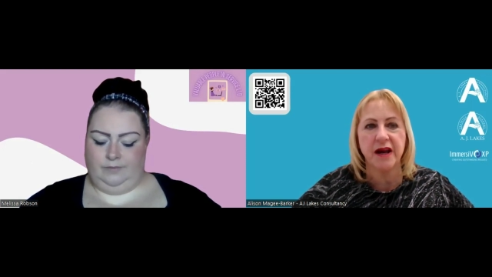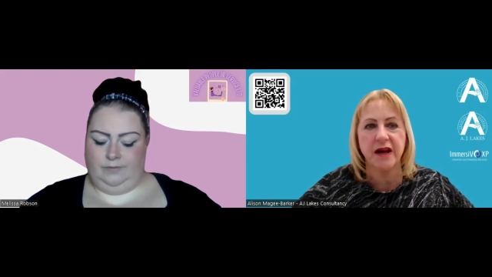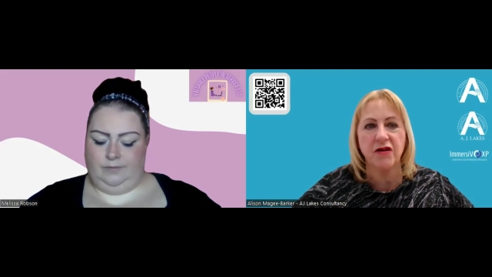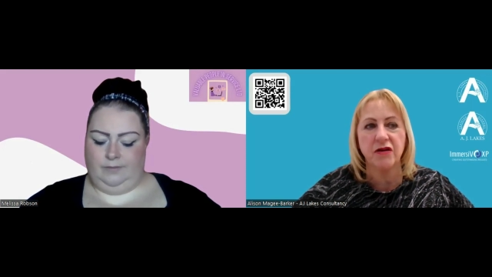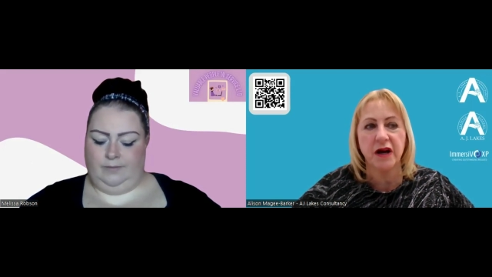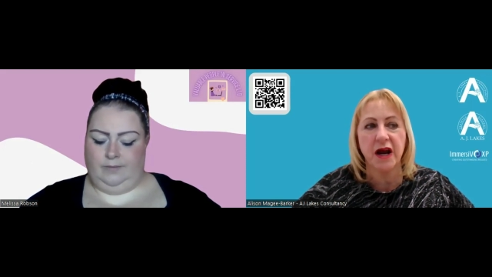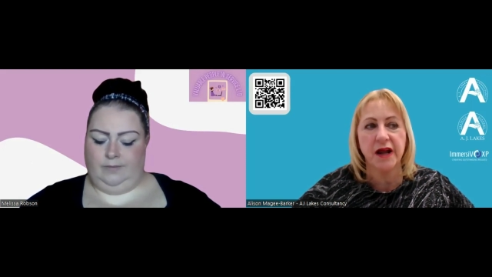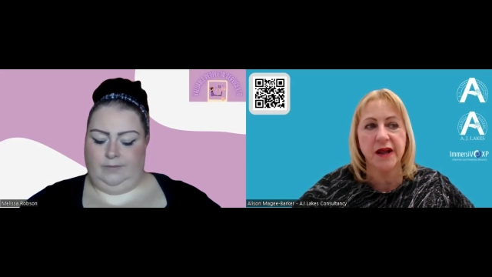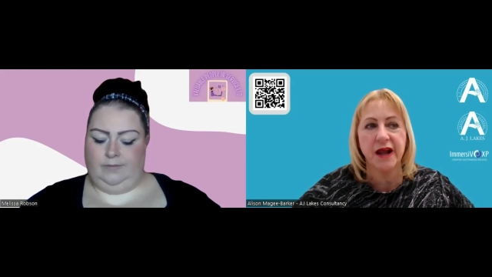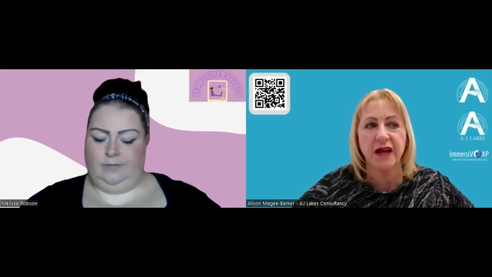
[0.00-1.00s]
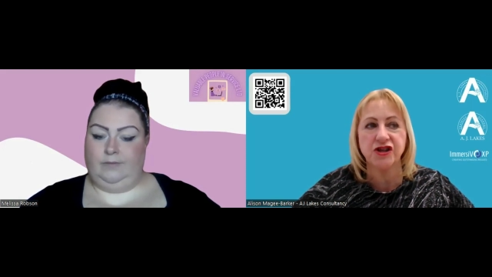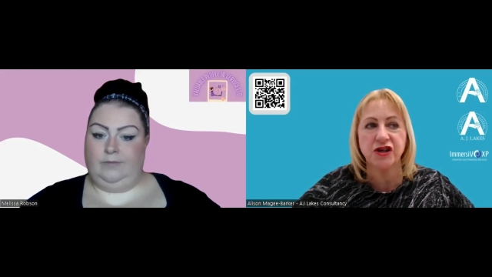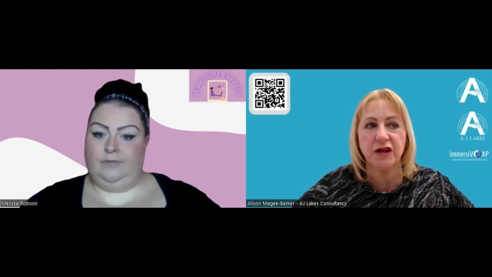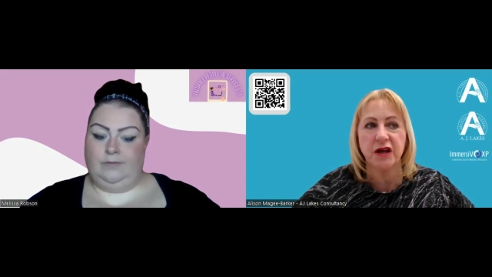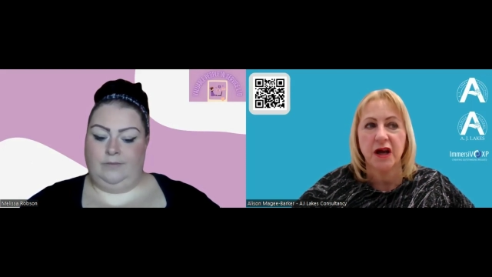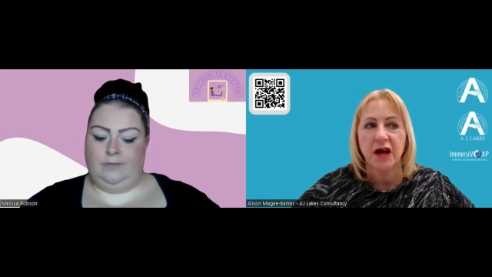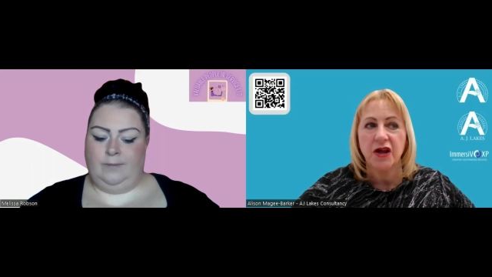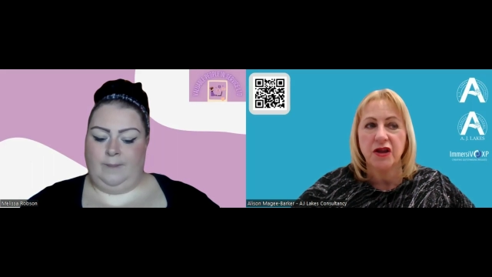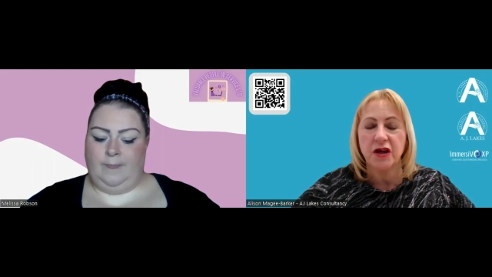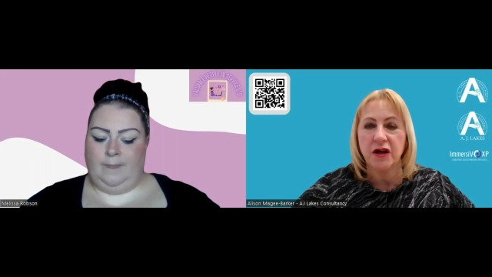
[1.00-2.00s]
Speaker 1: and any organization
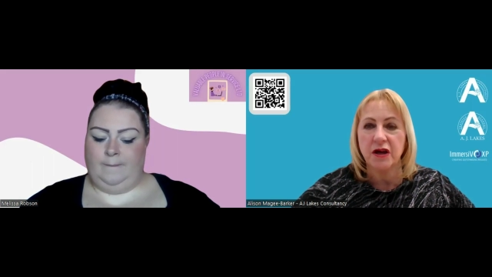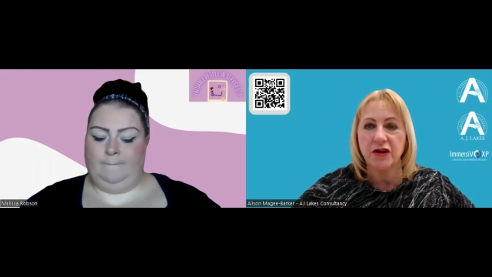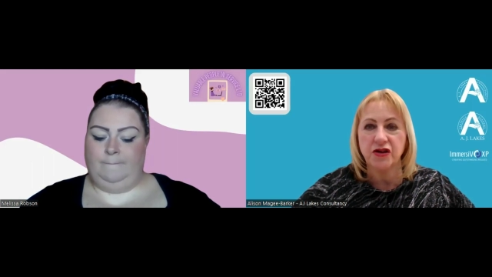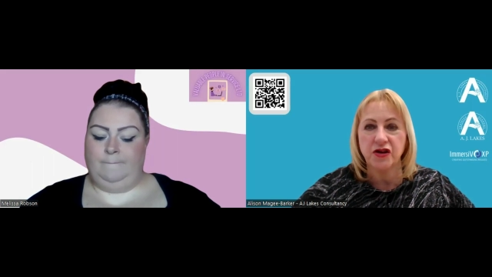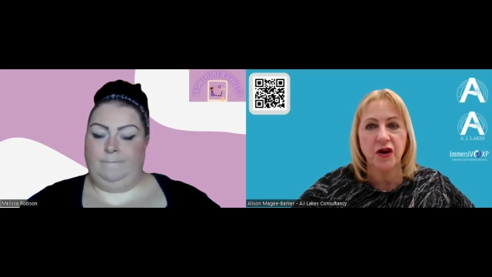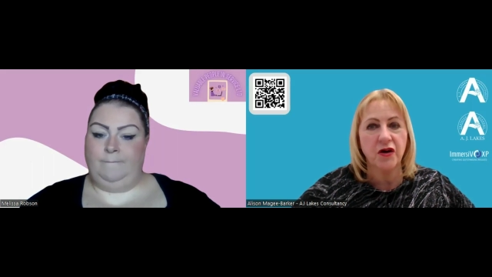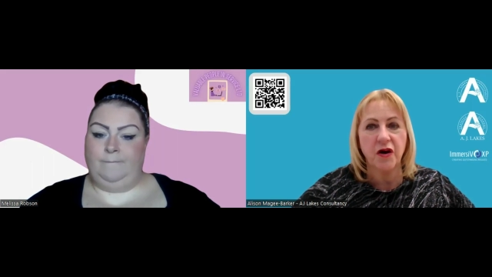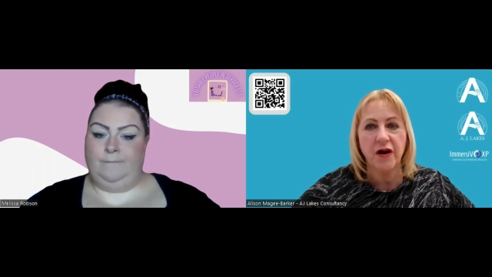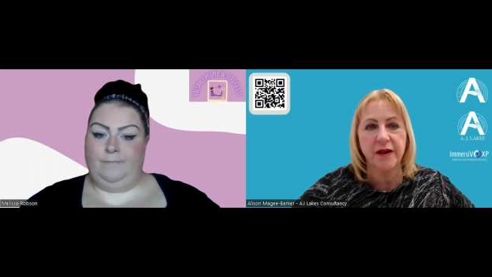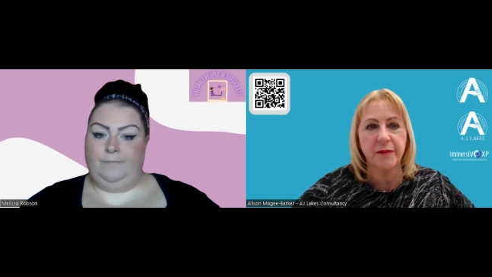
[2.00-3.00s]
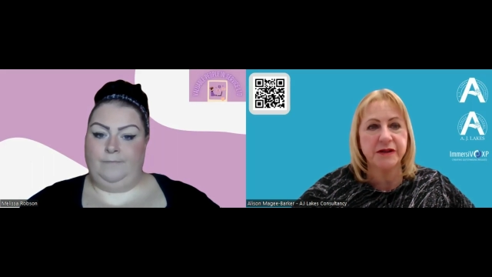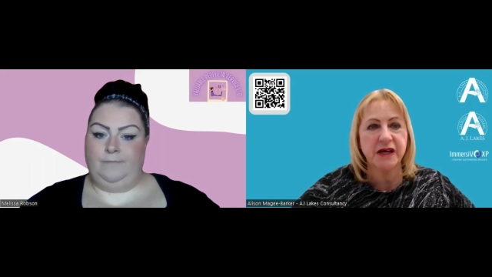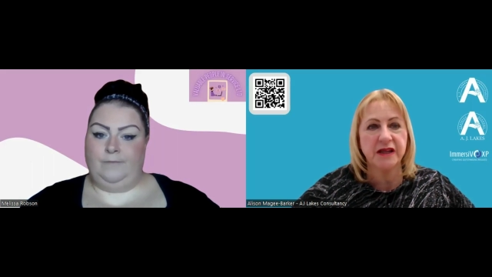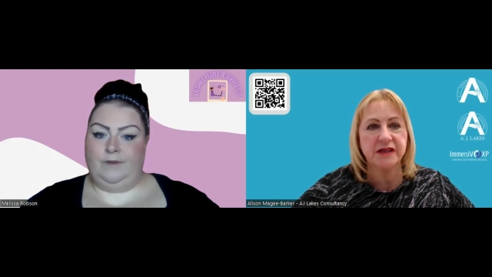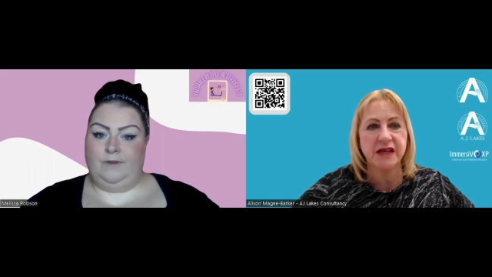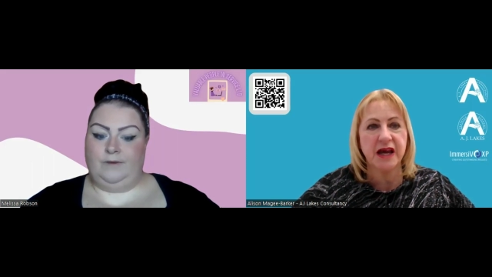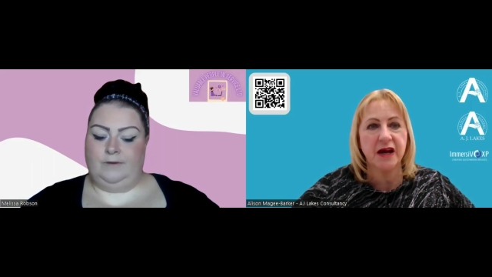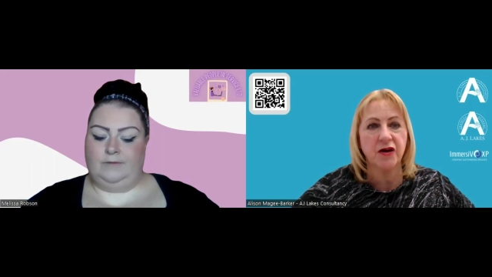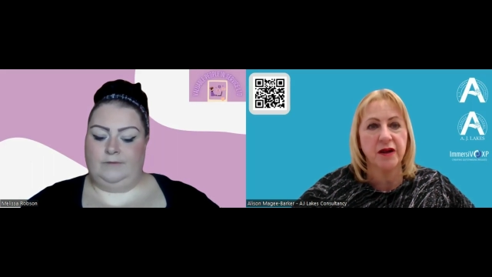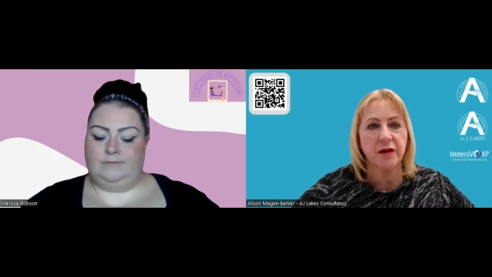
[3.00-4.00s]
that you know hospitality
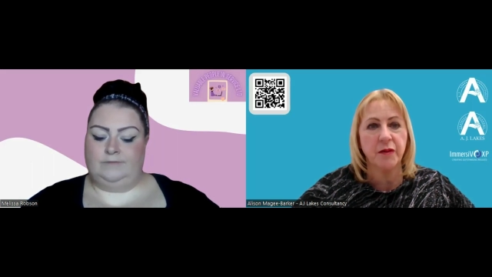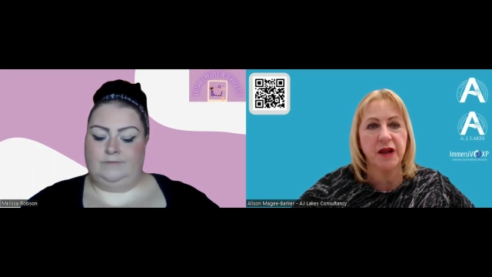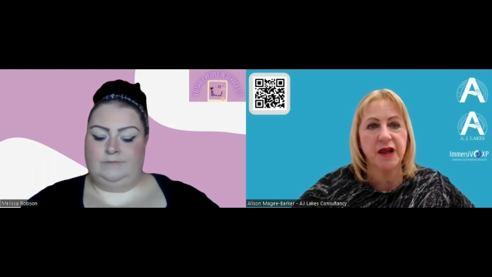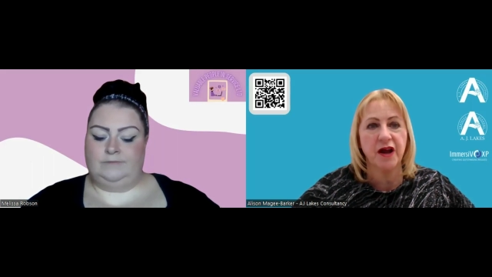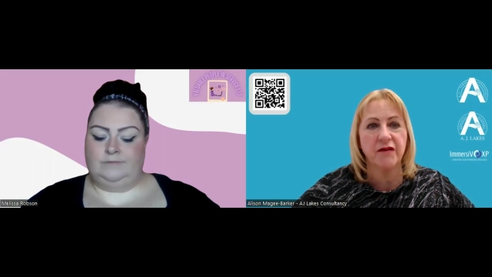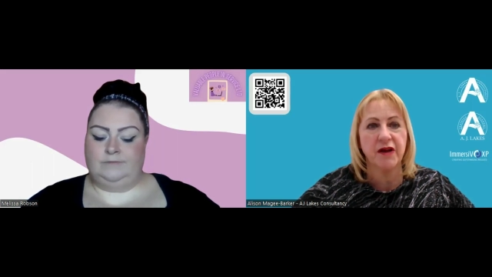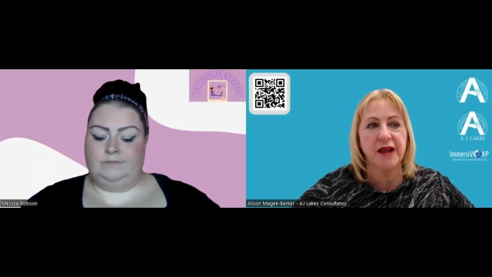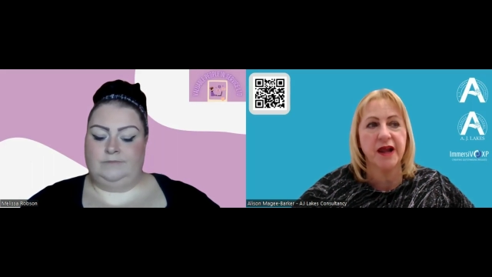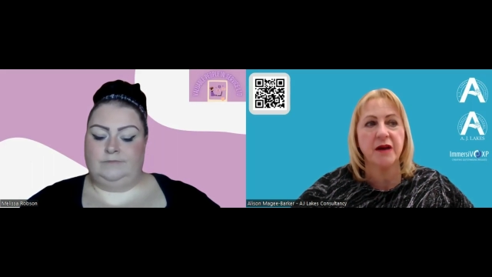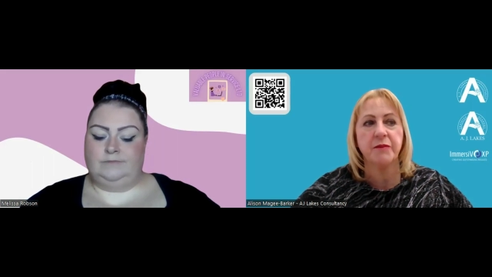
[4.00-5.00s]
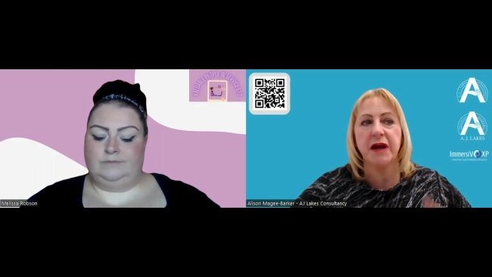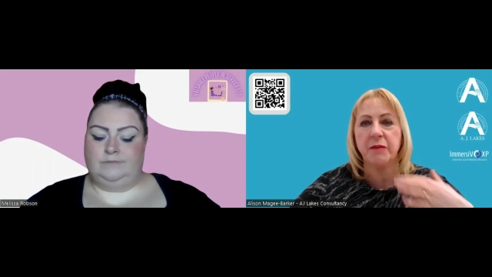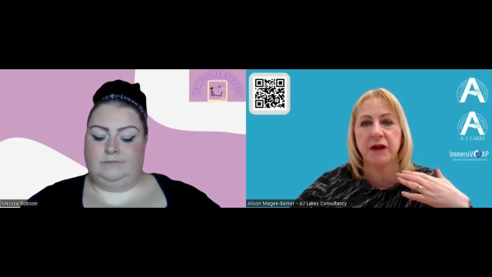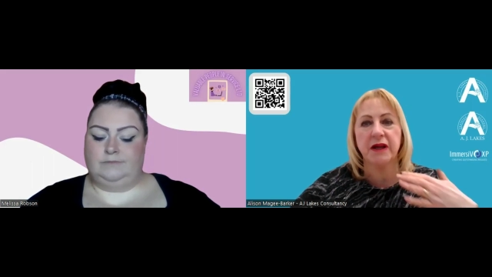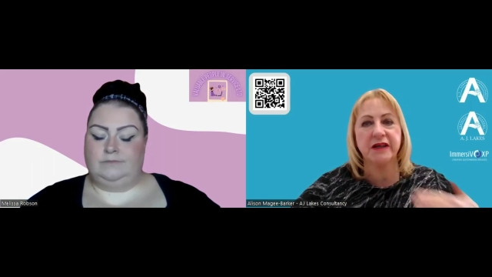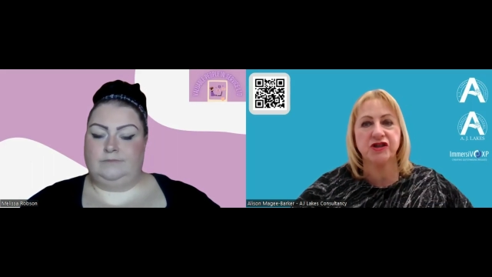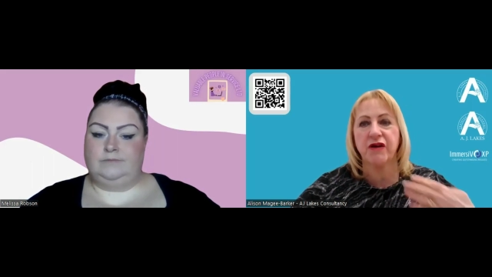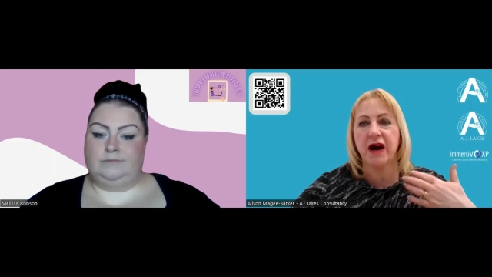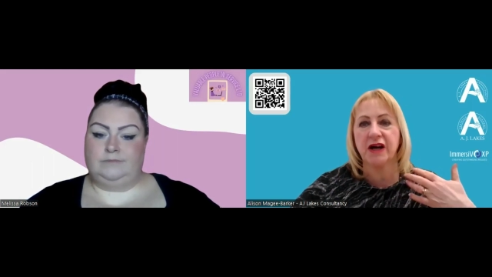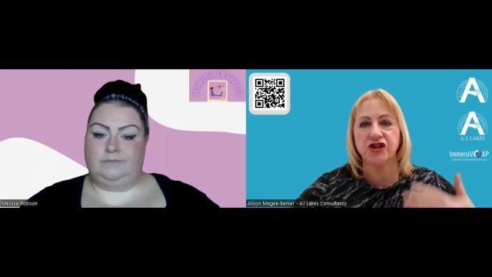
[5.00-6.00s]
customer service in a people
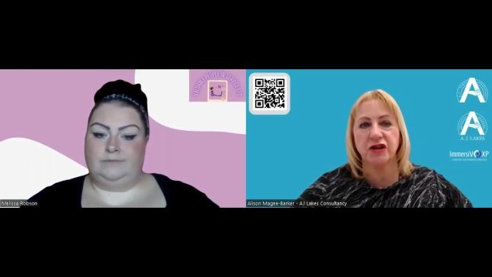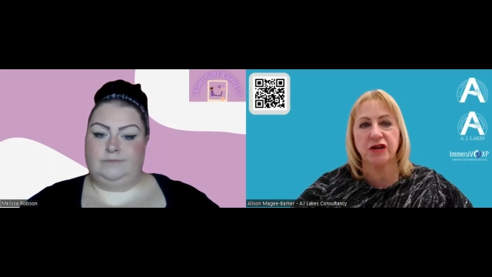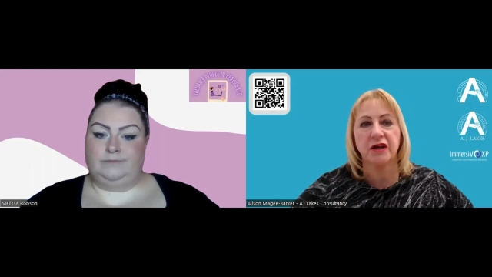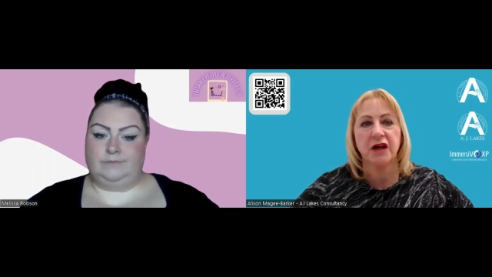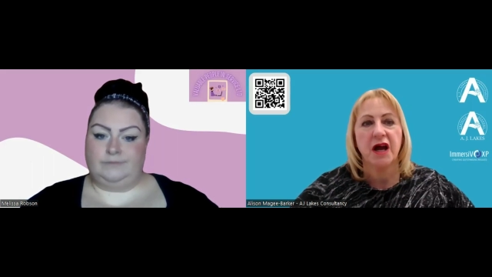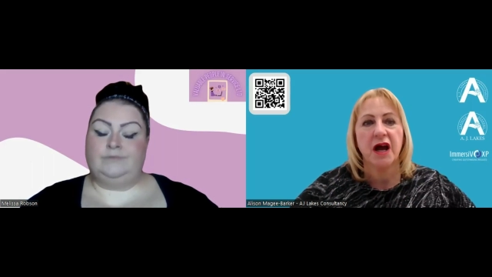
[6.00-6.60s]
interaction